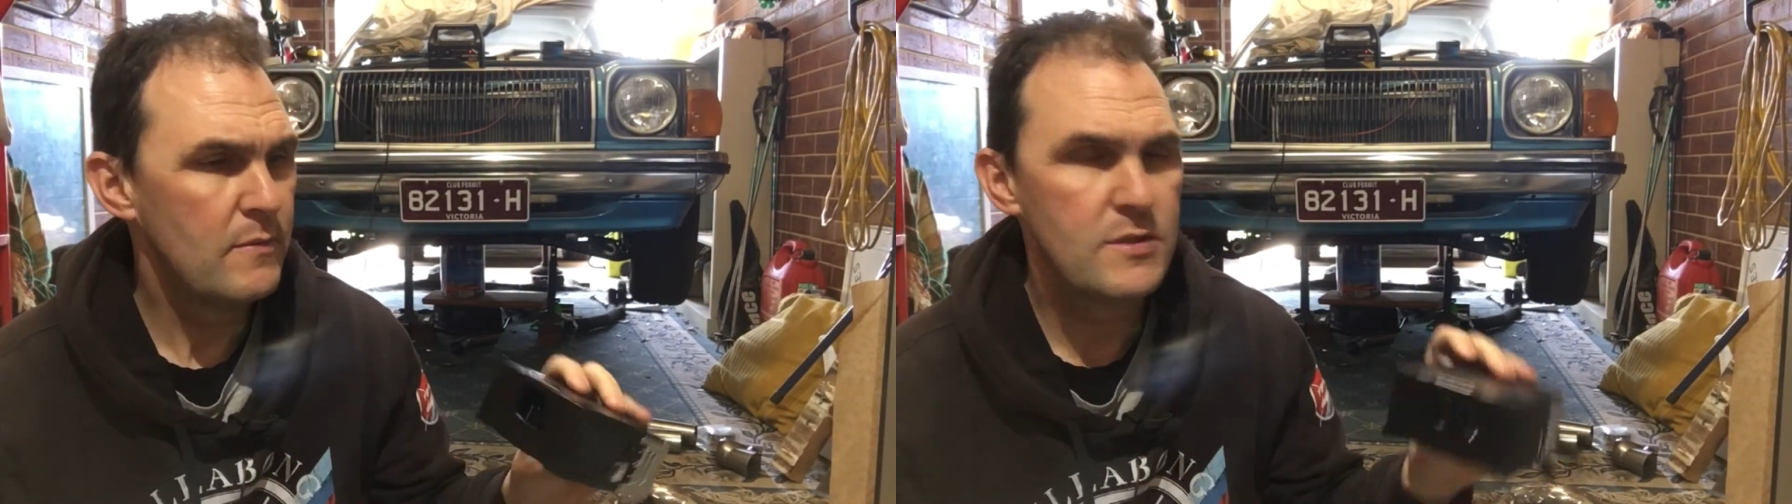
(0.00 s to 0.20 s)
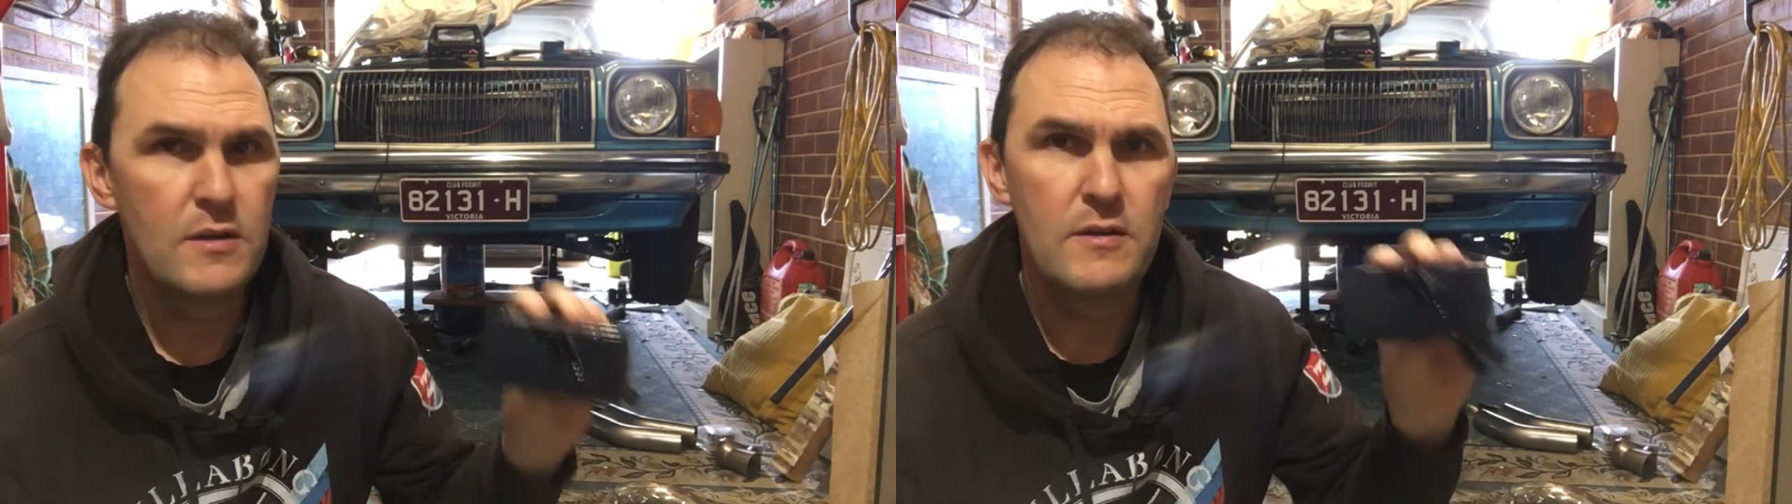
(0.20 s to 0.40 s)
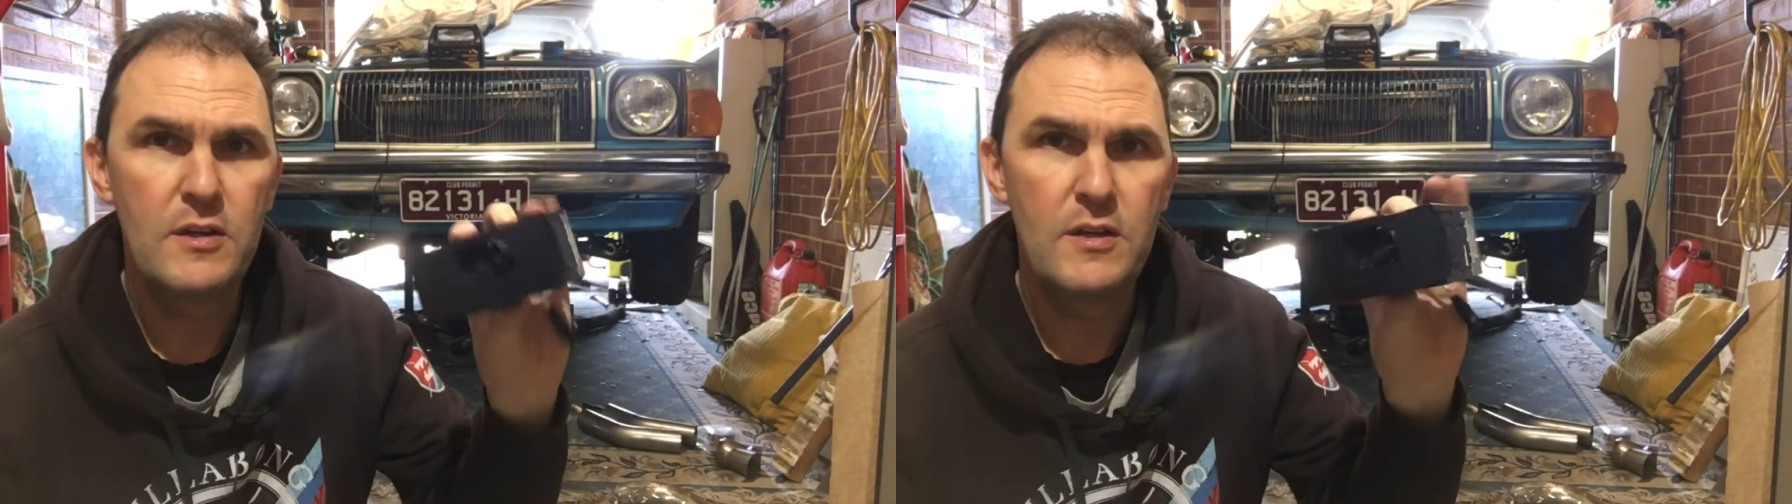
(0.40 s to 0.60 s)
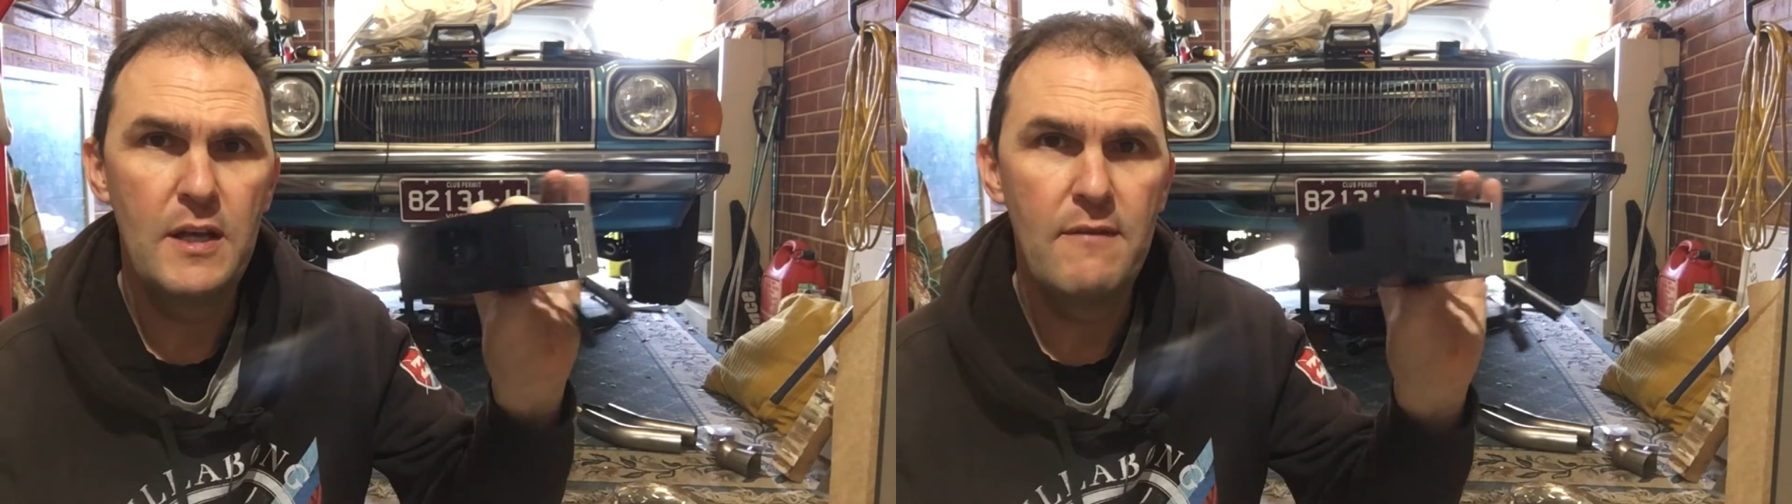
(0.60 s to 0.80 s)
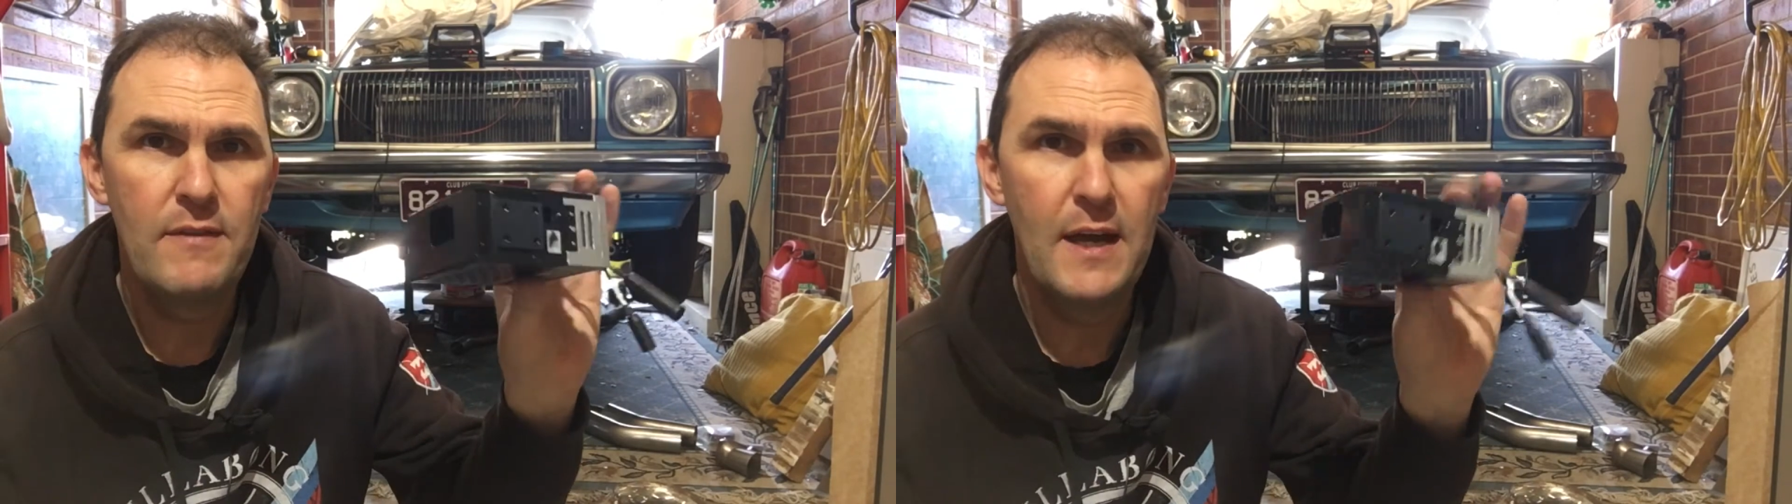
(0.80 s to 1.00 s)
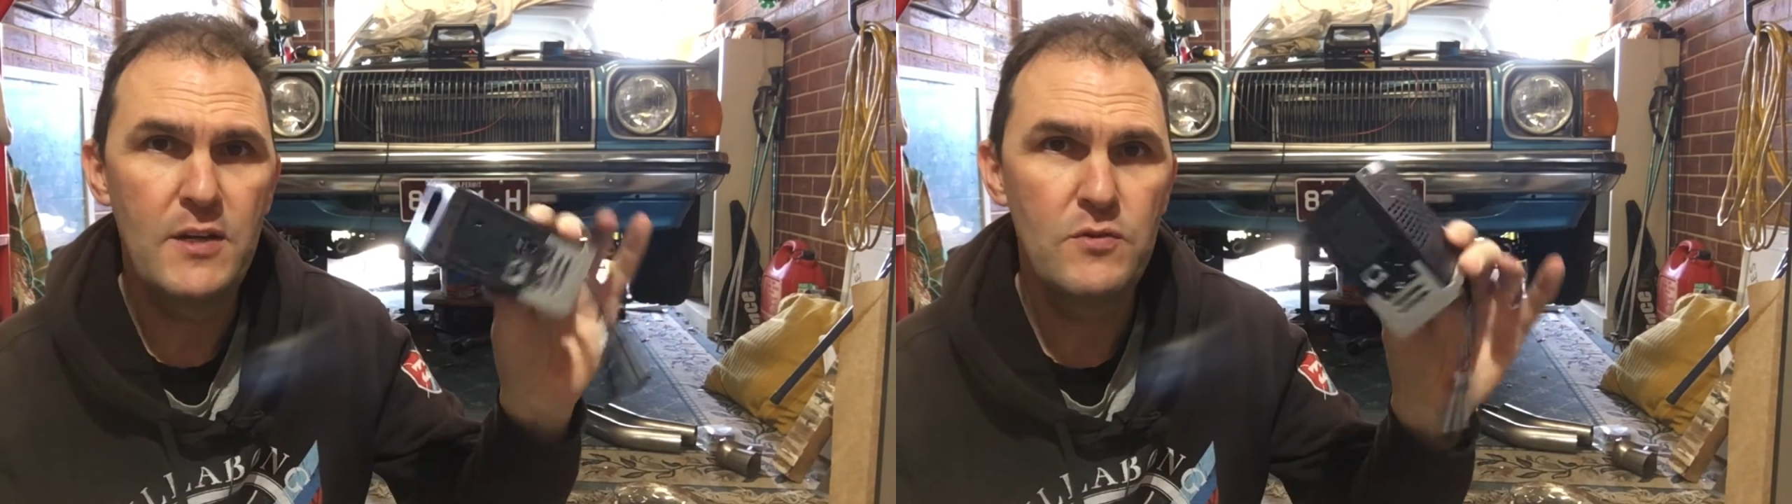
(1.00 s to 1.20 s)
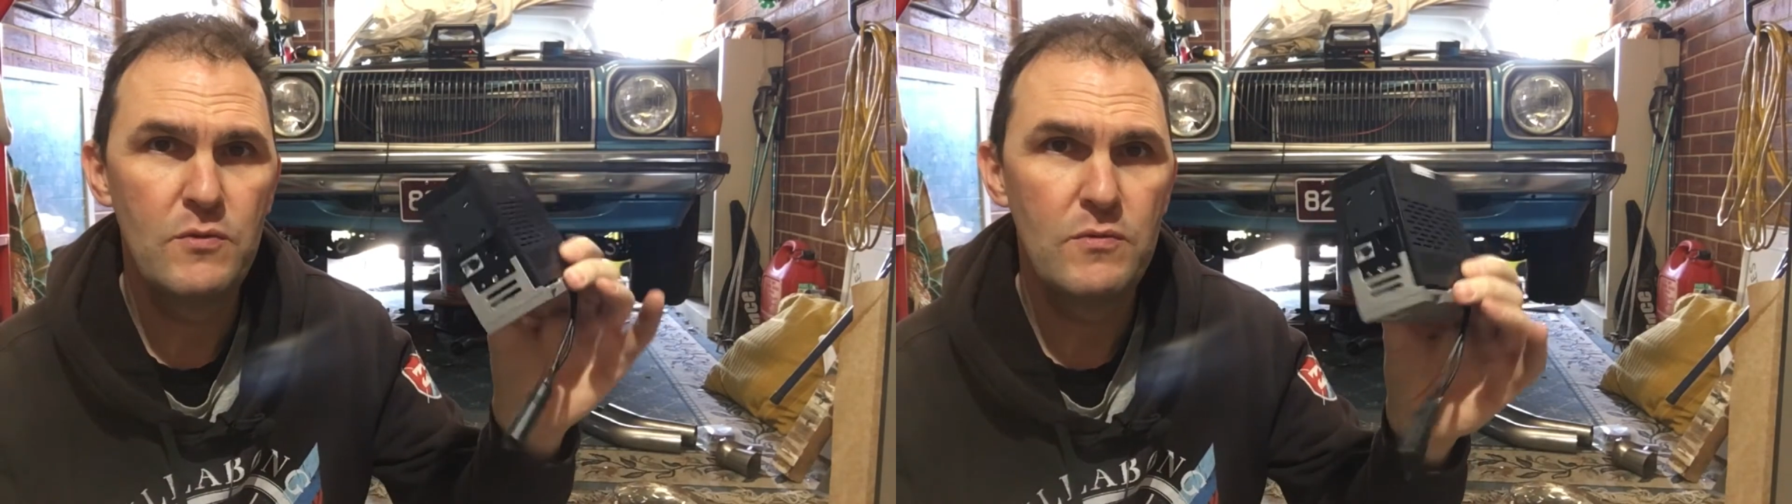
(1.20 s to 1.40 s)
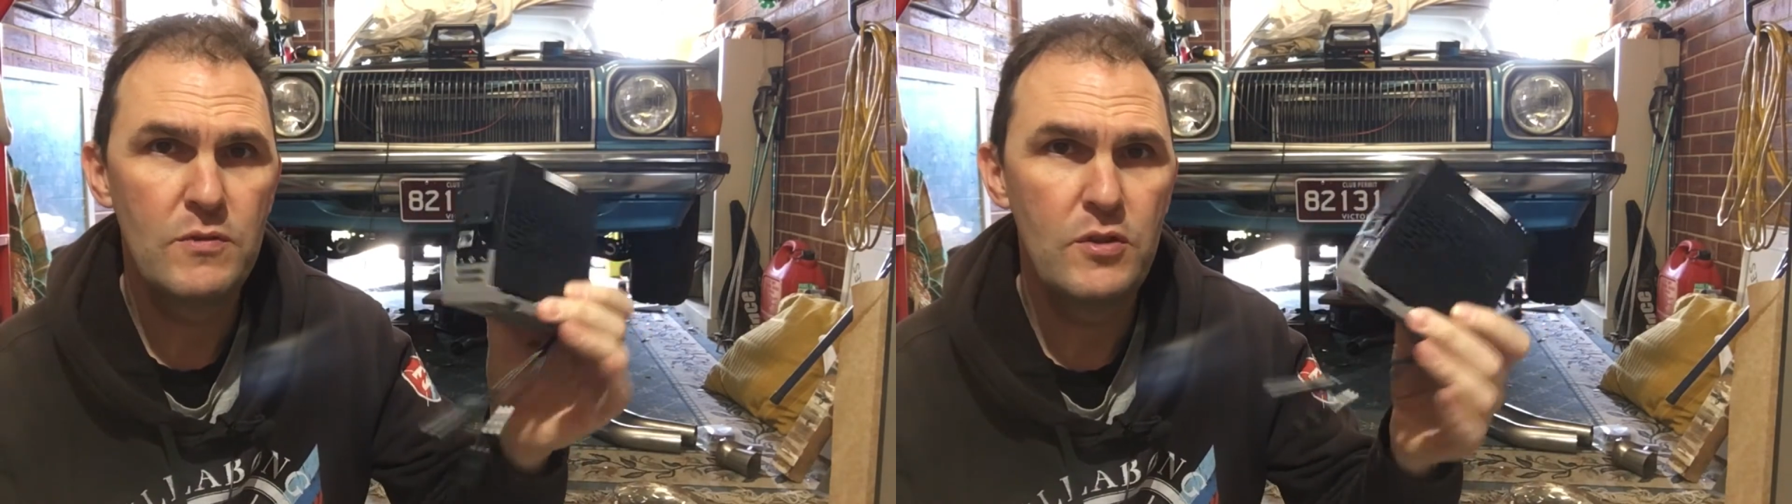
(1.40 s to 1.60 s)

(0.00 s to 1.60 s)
so you have the actual